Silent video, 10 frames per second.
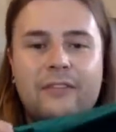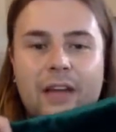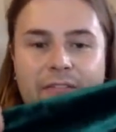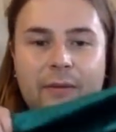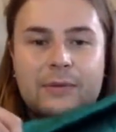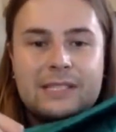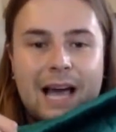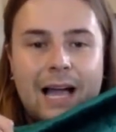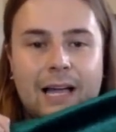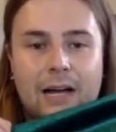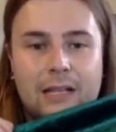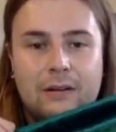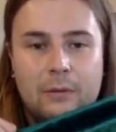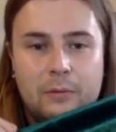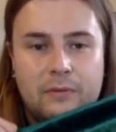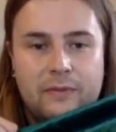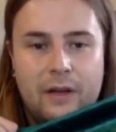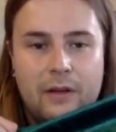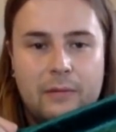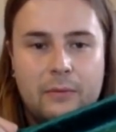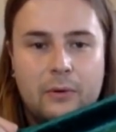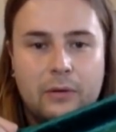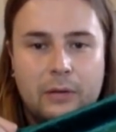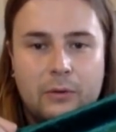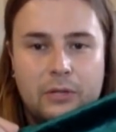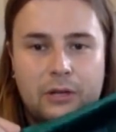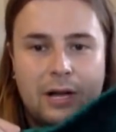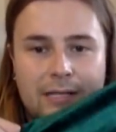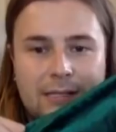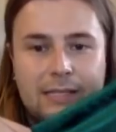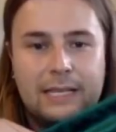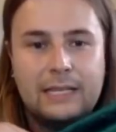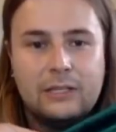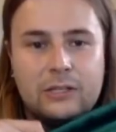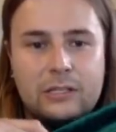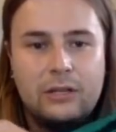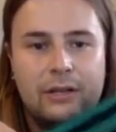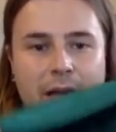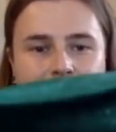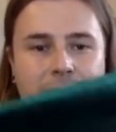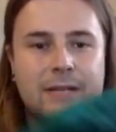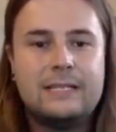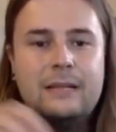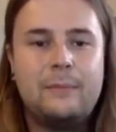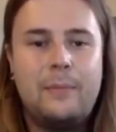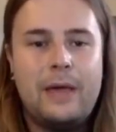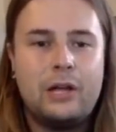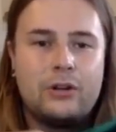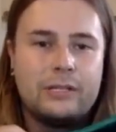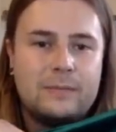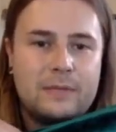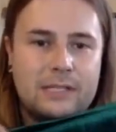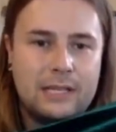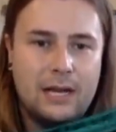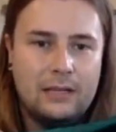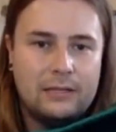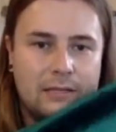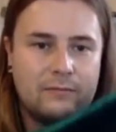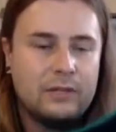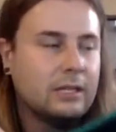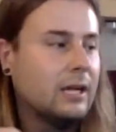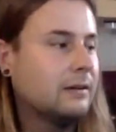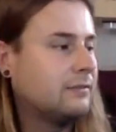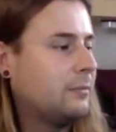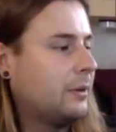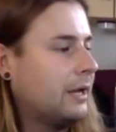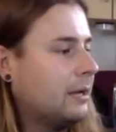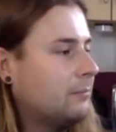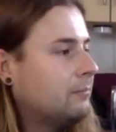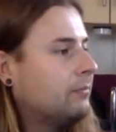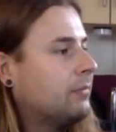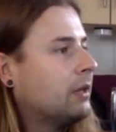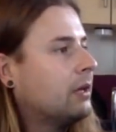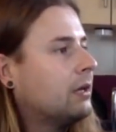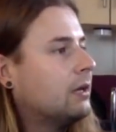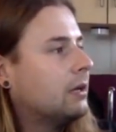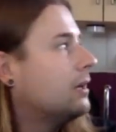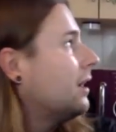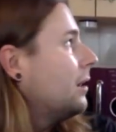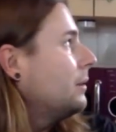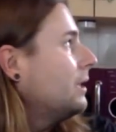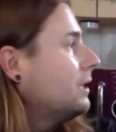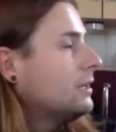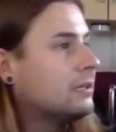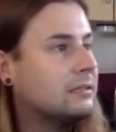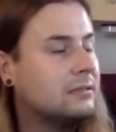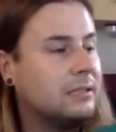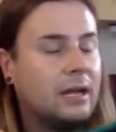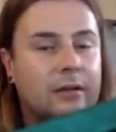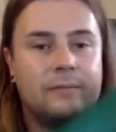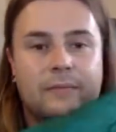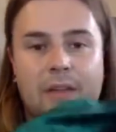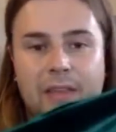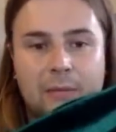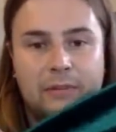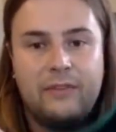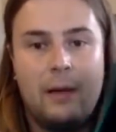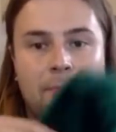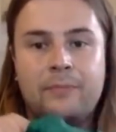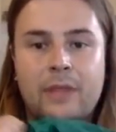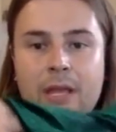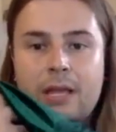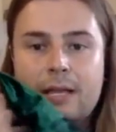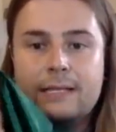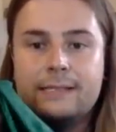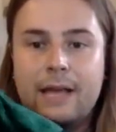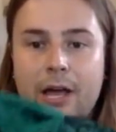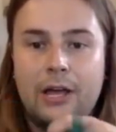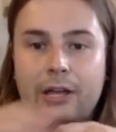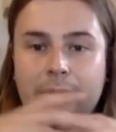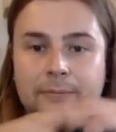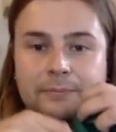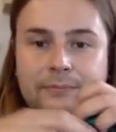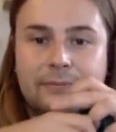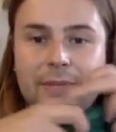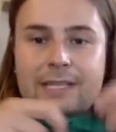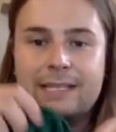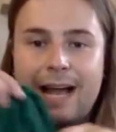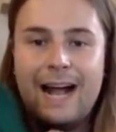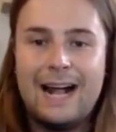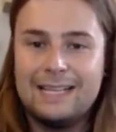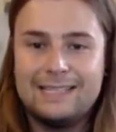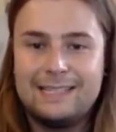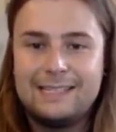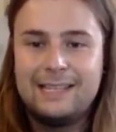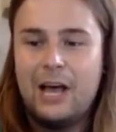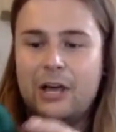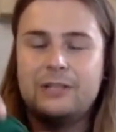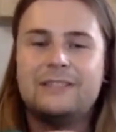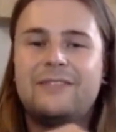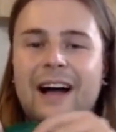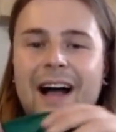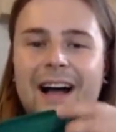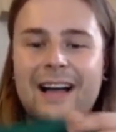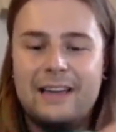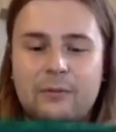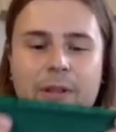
If it was that colour, I would prefer it more. Like what you guys are seeing, it looks a lot nicer. It is a bit Christmassy coloured in real life, but I mean, you know, I think it'll be fine. So it's an ask to sew. Divine.